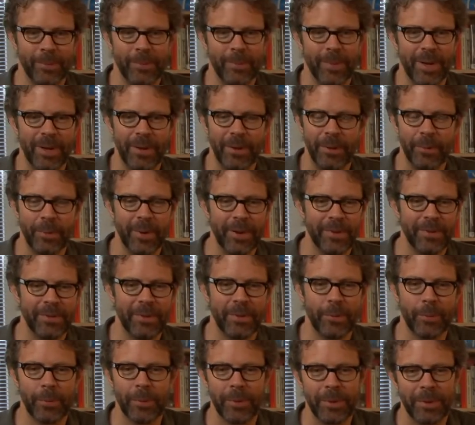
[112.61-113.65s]
while the rest of
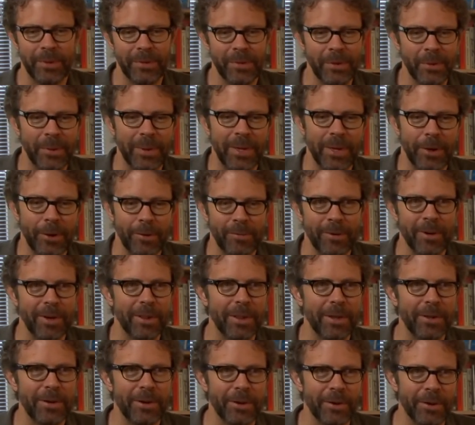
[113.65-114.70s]
the world is going over to
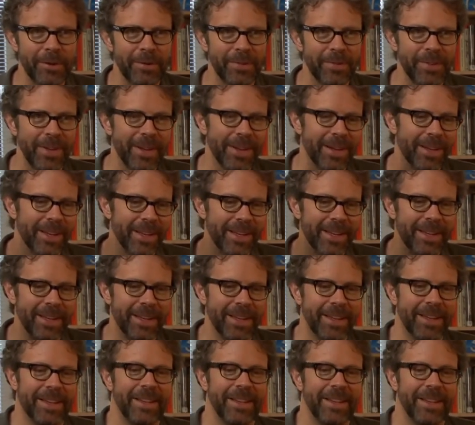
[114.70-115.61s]
the dark side,